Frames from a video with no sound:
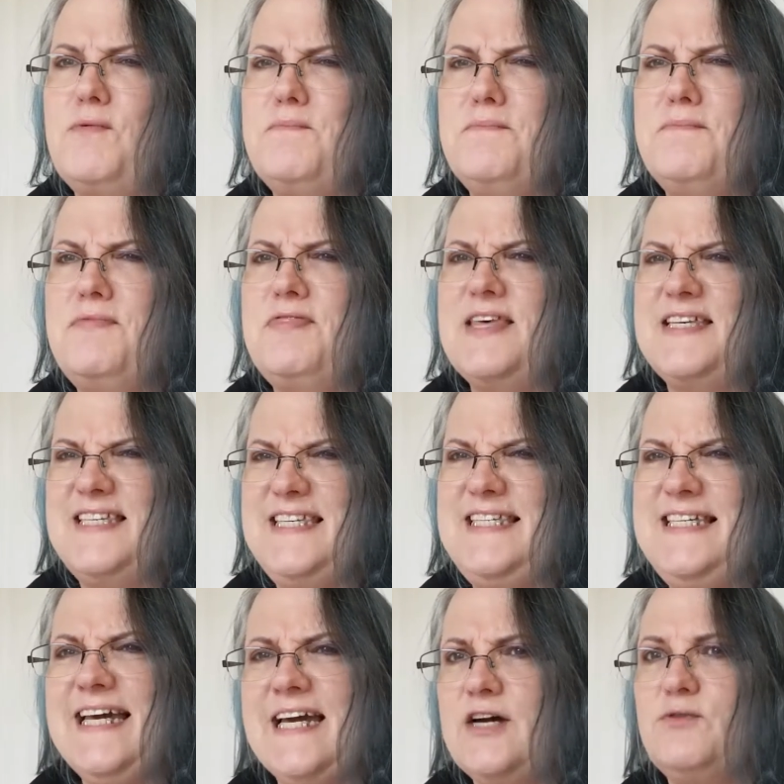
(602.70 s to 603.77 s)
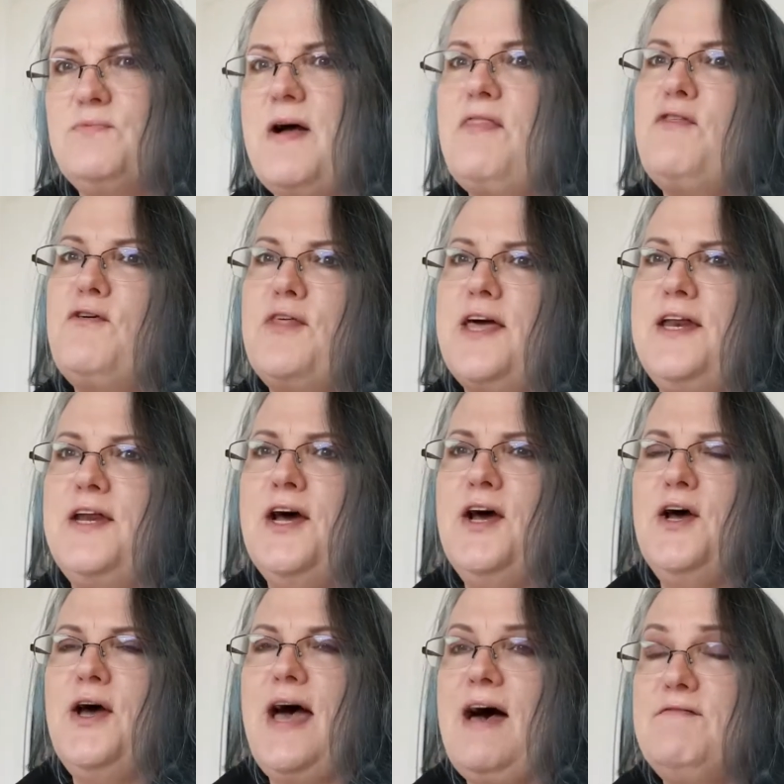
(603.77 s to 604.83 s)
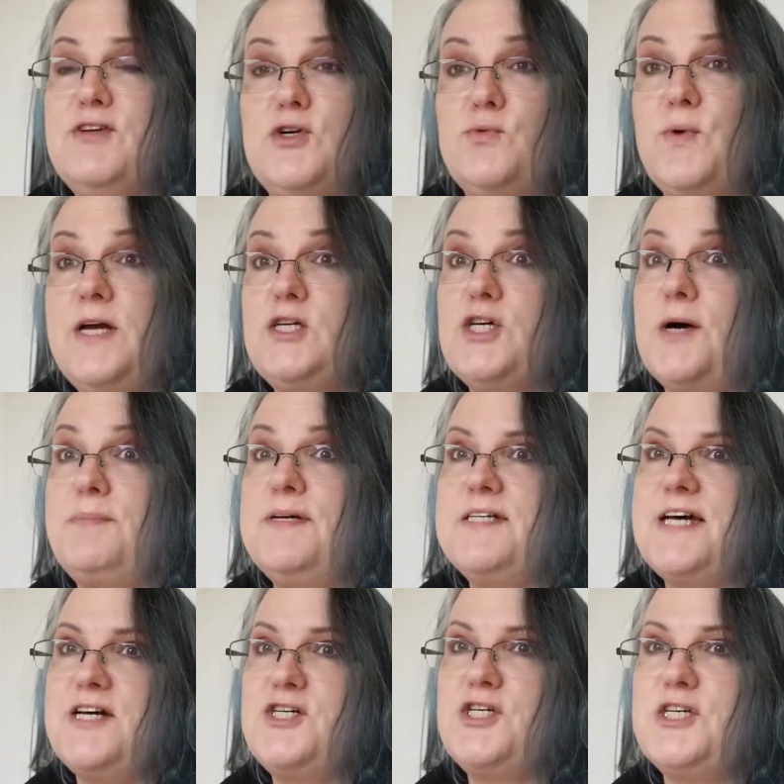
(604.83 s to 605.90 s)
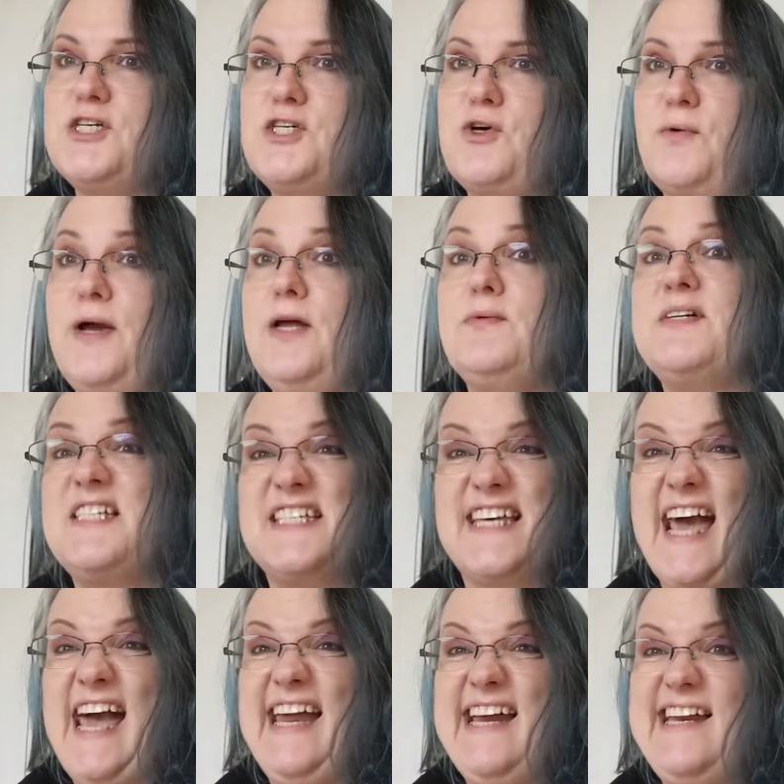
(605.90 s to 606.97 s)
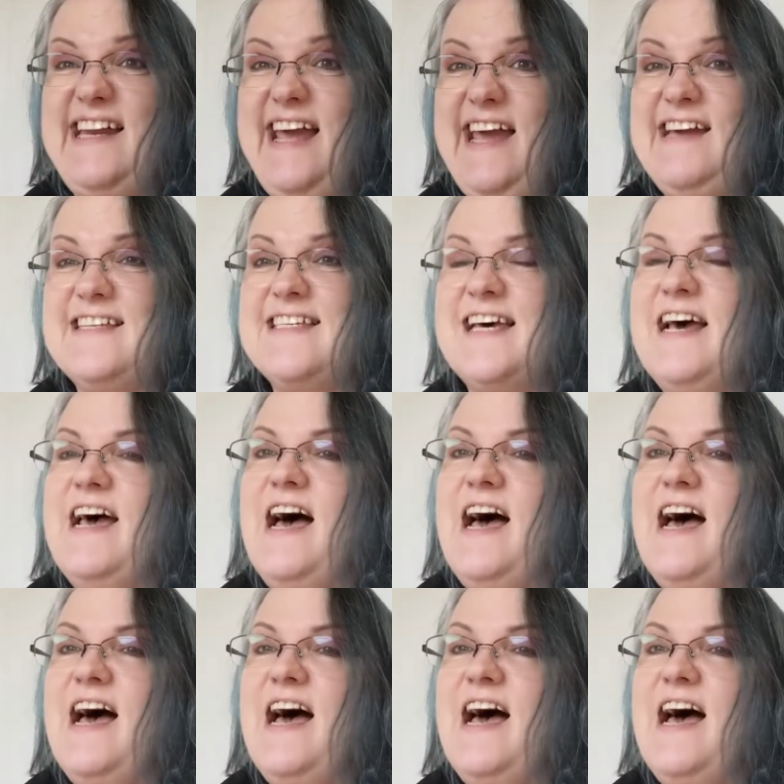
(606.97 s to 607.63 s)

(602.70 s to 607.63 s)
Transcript: from the stick rather rather than having to reach up and touch the screen, which is kind of neat.